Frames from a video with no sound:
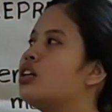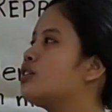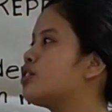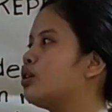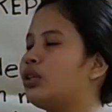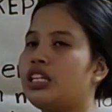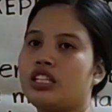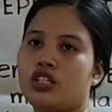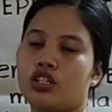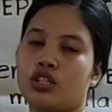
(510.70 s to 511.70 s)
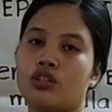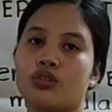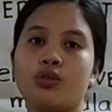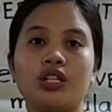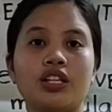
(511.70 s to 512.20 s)
So in teaching your
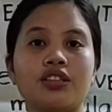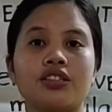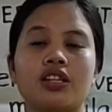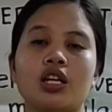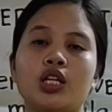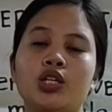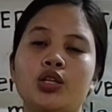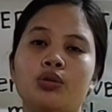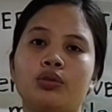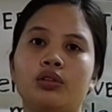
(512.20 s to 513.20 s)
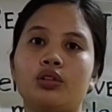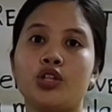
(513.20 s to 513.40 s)
students, you